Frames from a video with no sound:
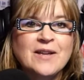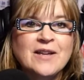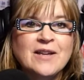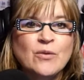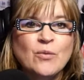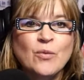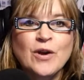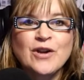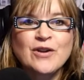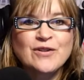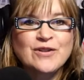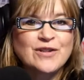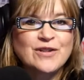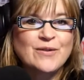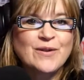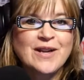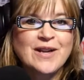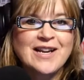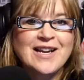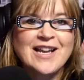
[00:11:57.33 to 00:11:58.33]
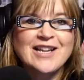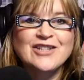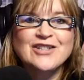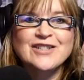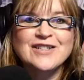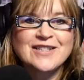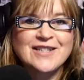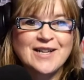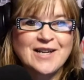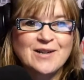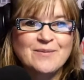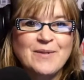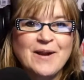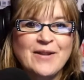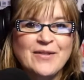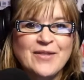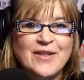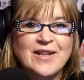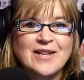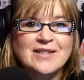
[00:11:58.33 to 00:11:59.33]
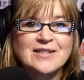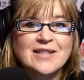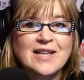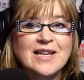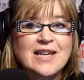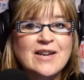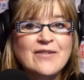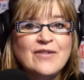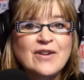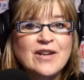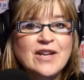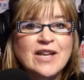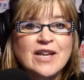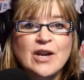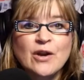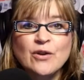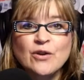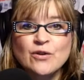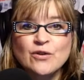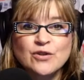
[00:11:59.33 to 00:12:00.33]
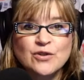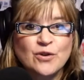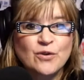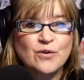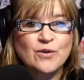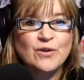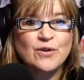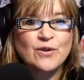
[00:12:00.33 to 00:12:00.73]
what you're doing and just think about these and even get out your journal